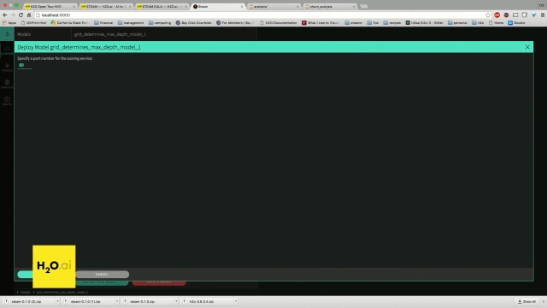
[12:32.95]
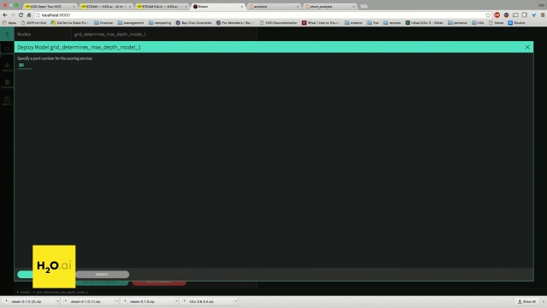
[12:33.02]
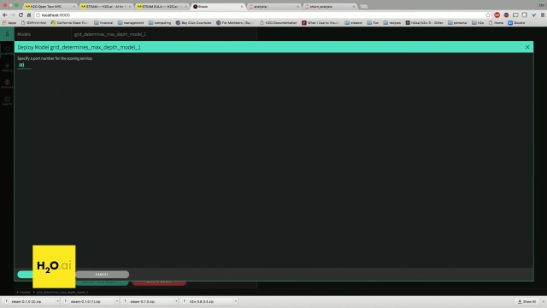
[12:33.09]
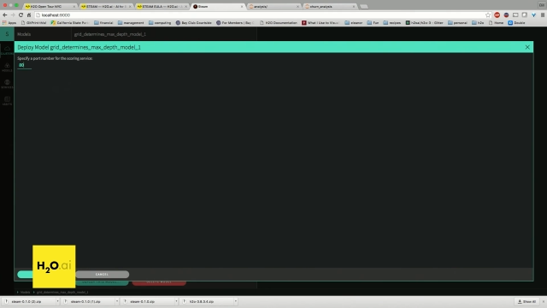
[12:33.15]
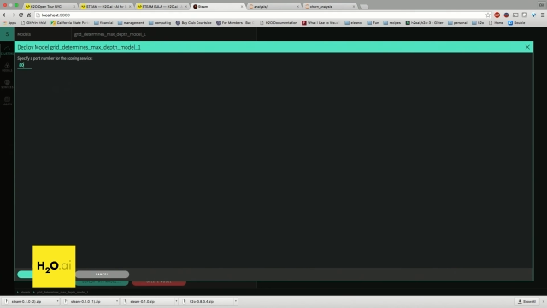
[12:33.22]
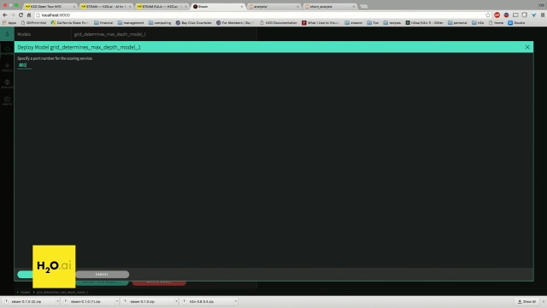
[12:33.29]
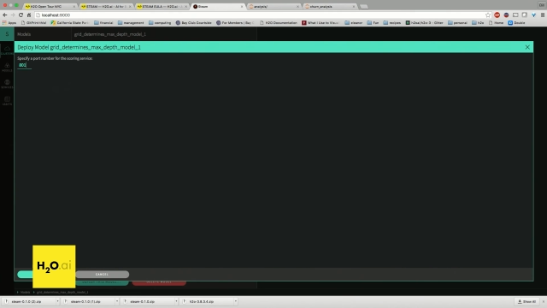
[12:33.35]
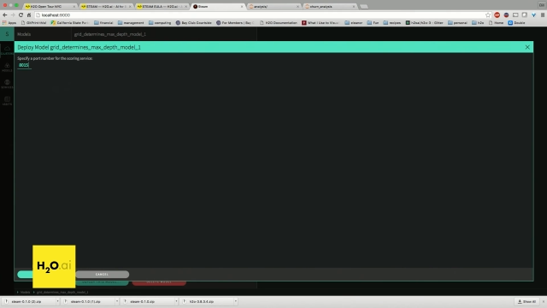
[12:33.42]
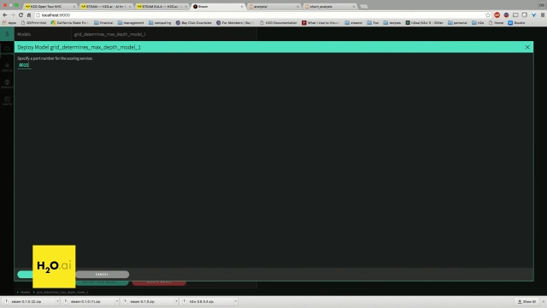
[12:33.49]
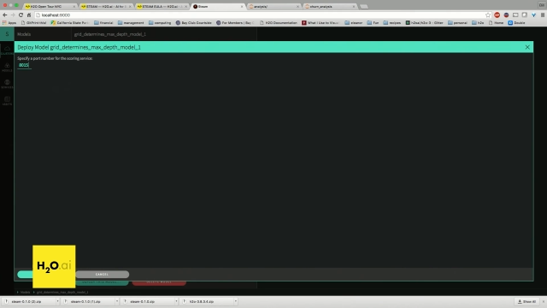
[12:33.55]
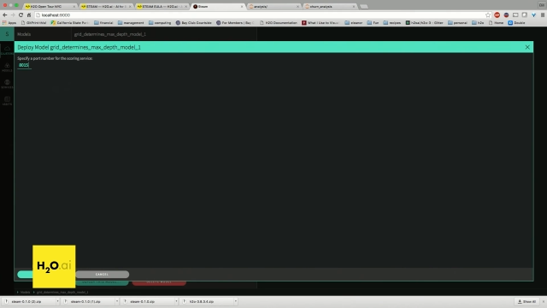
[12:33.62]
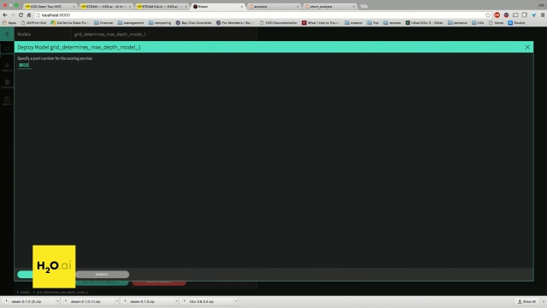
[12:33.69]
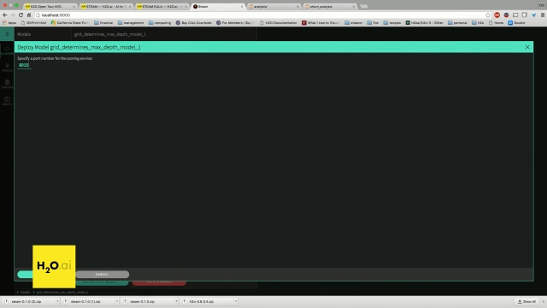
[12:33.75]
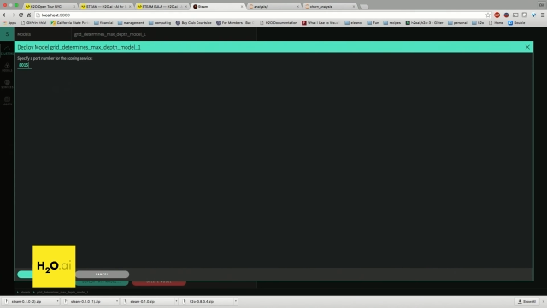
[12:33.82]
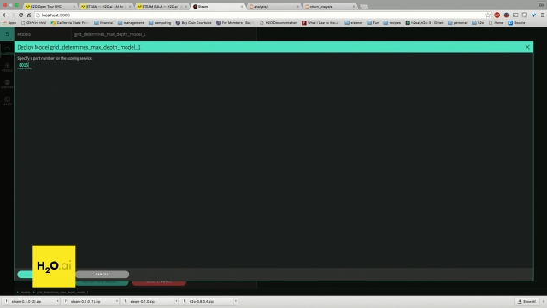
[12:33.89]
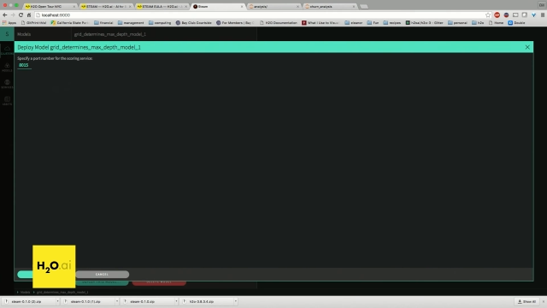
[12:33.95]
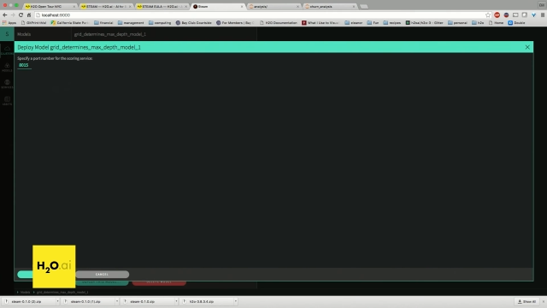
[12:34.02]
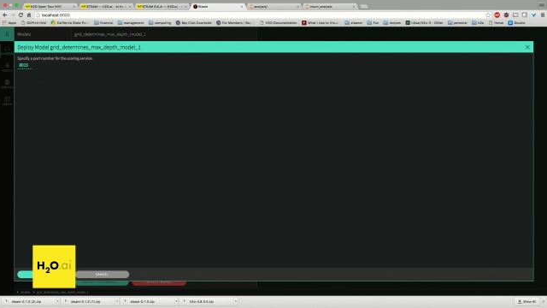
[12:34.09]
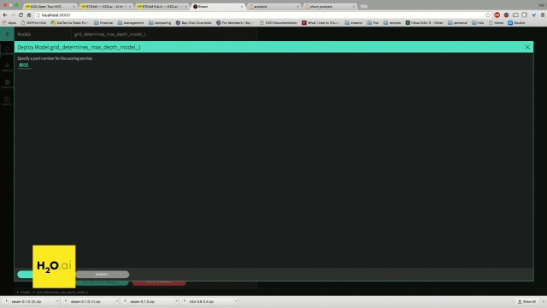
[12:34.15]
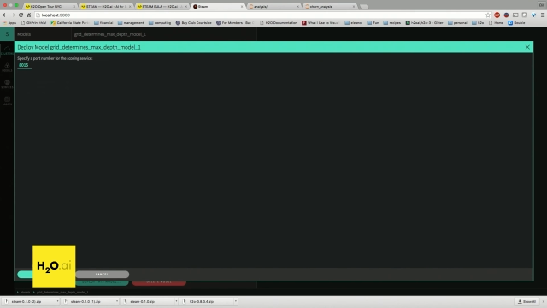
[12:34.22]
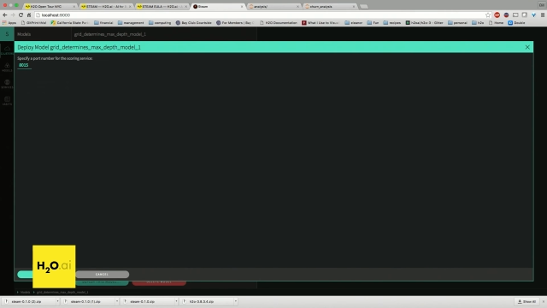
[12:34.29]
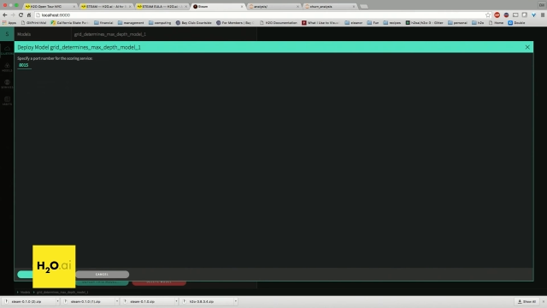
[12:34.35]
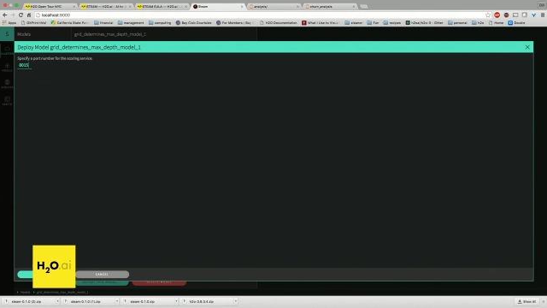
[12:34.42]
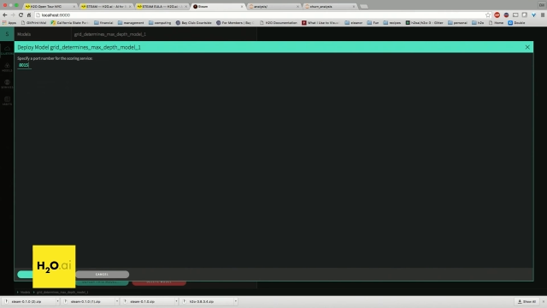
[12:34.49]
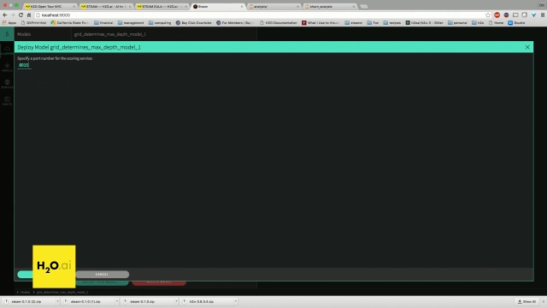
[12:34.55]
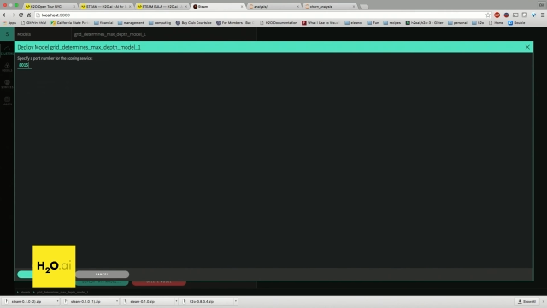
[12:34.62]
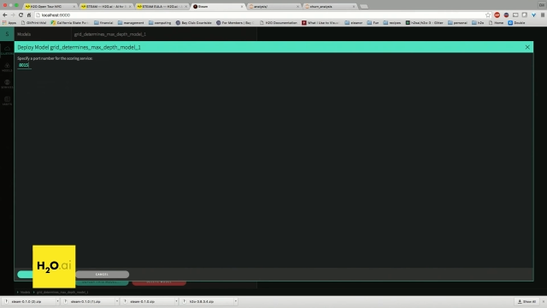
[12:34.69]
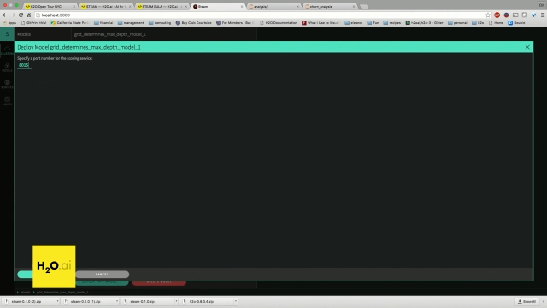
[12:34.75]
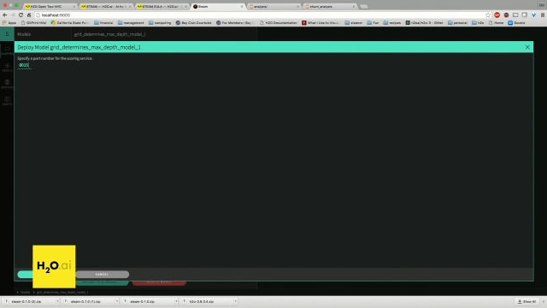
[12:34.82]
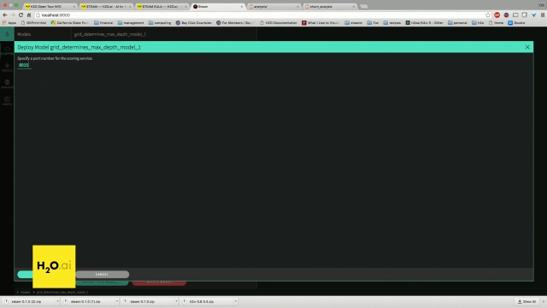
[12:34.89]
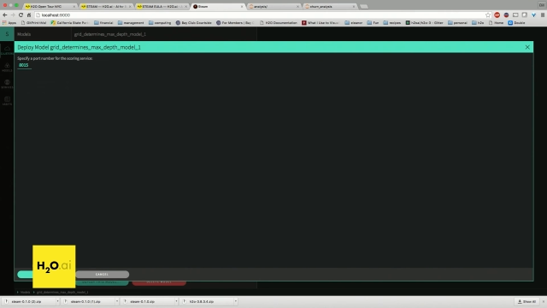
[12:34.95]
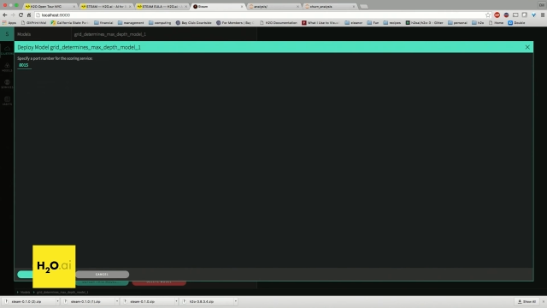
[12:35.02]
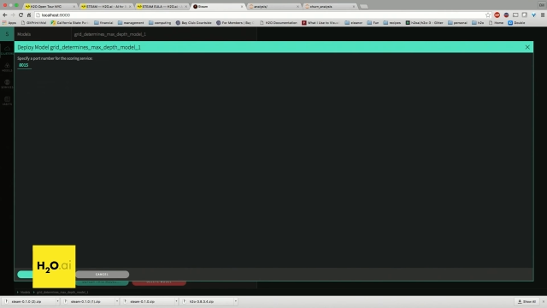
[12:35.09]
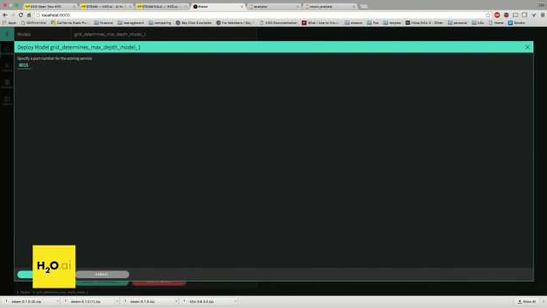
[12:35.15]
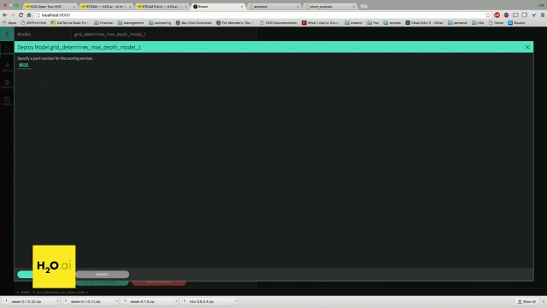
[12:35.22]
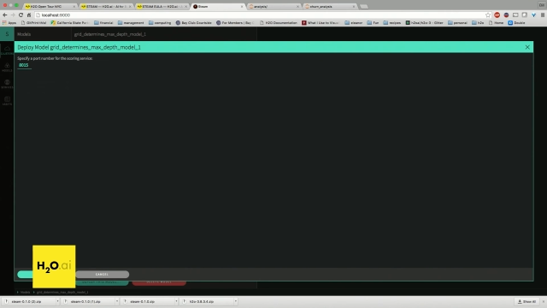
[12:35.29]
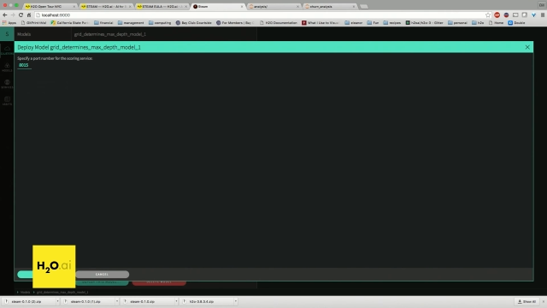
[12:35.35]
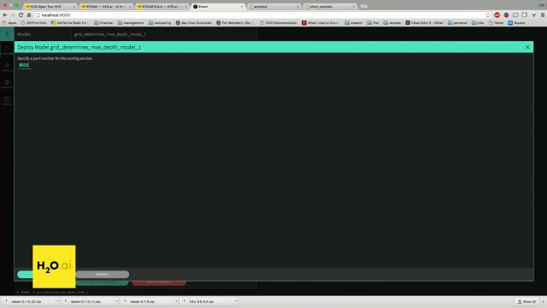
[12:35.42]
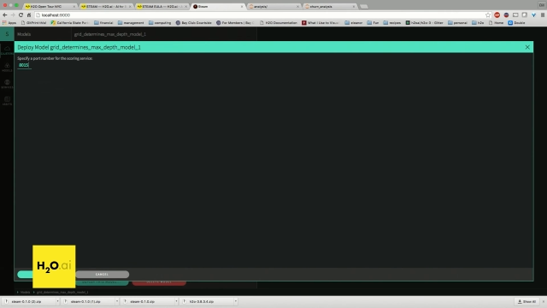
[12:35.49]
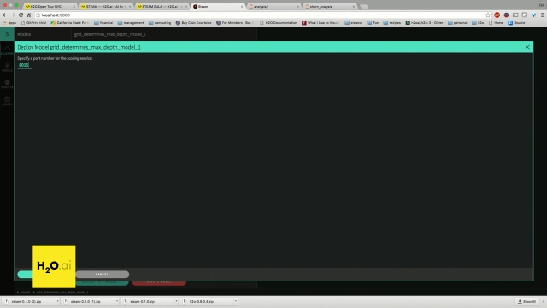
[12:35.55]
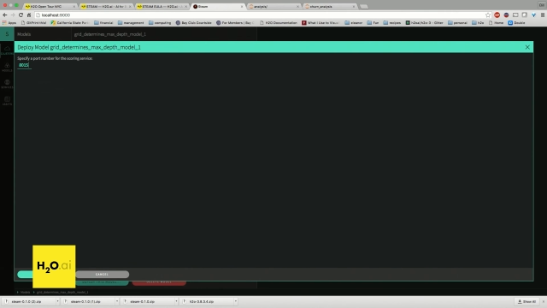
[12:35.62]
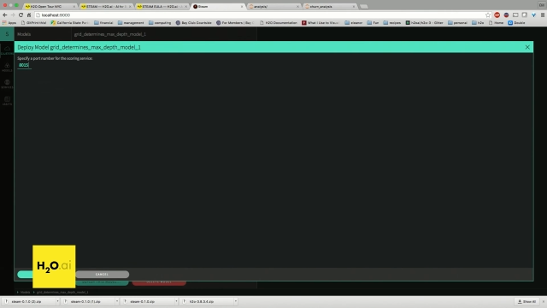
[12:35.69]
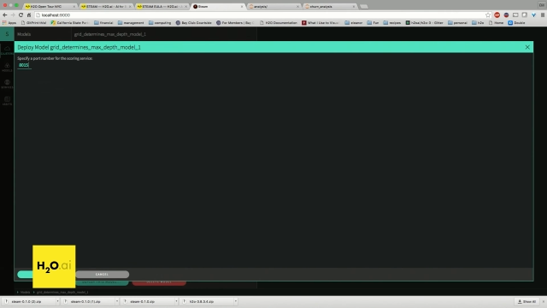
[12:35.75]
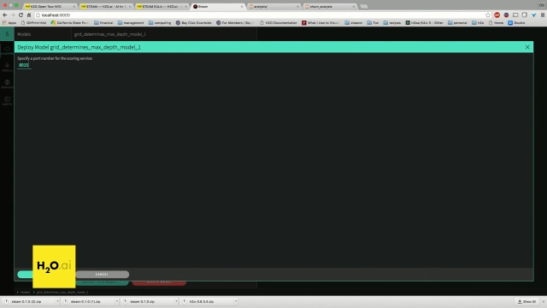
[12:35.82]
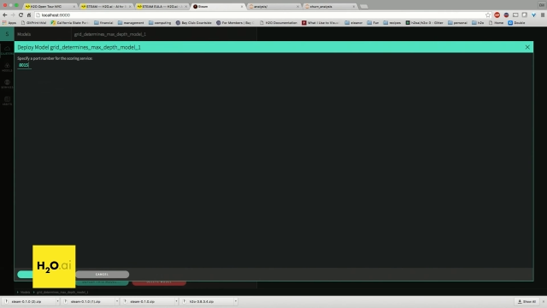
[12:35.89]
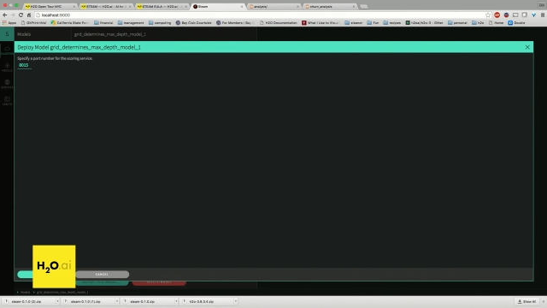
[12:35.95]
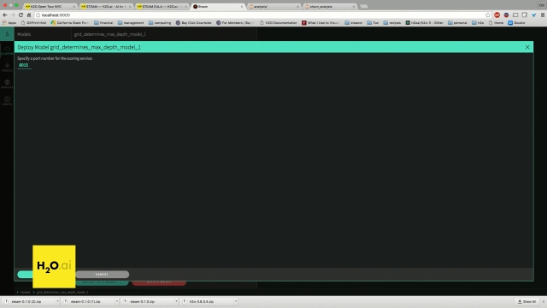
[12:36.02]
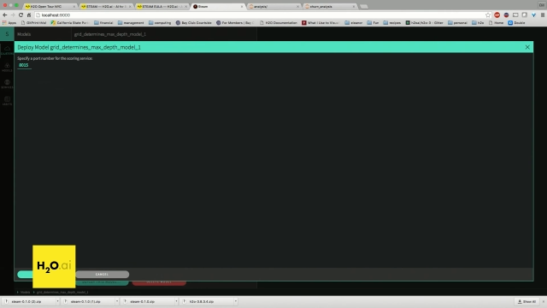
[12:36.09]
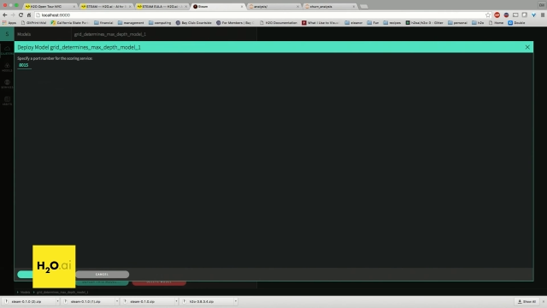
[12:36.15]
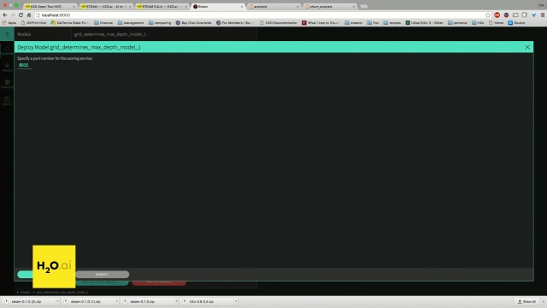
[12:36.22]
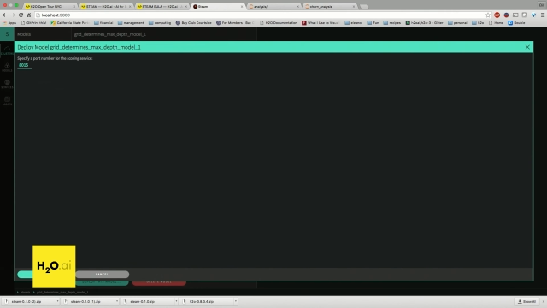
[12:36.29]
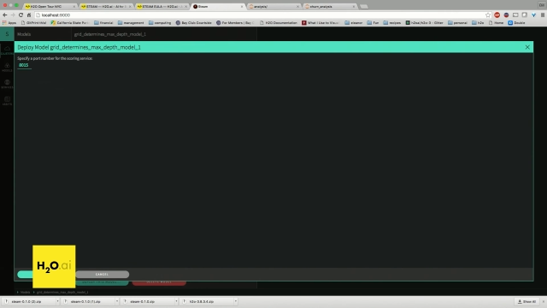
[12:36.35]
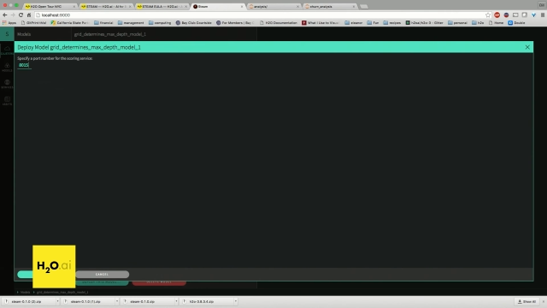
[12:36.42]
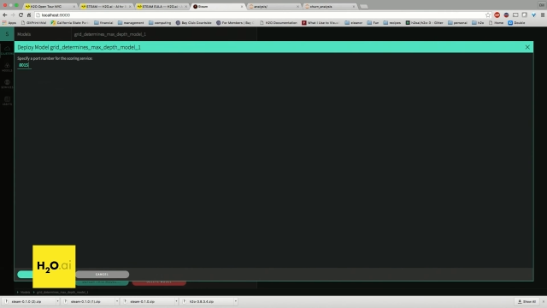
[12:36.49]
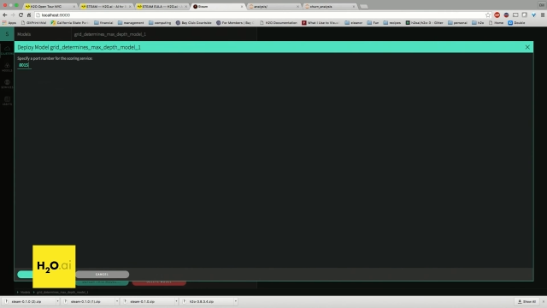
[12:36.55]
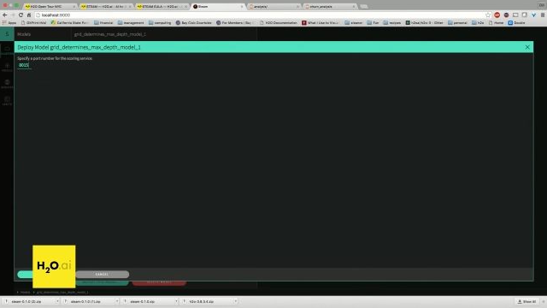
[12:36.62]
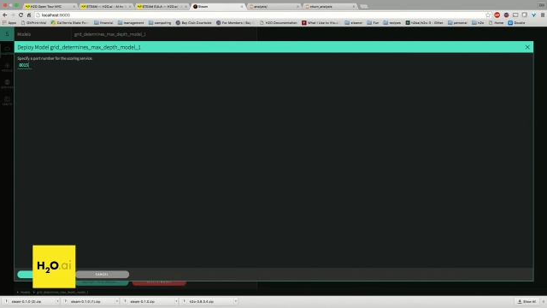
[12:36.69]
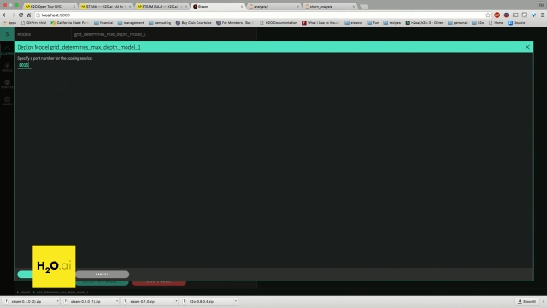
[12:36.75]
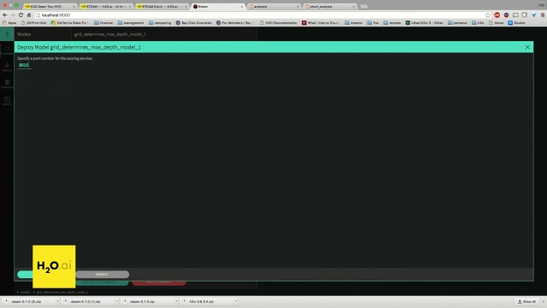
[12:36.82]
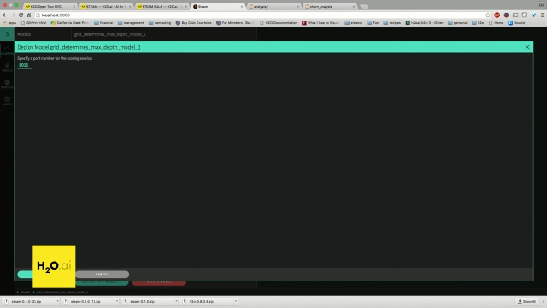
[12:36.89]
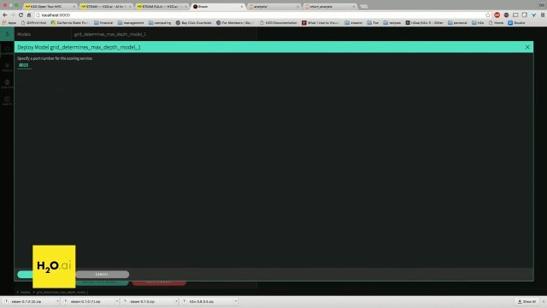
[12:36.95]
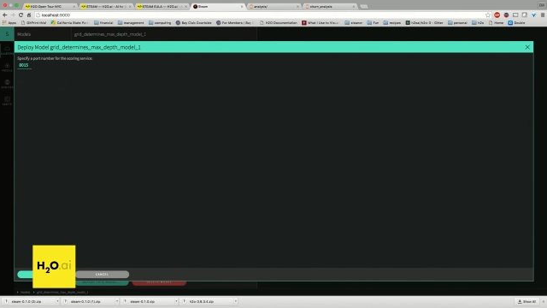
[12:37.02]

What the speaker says: (no speaker visible)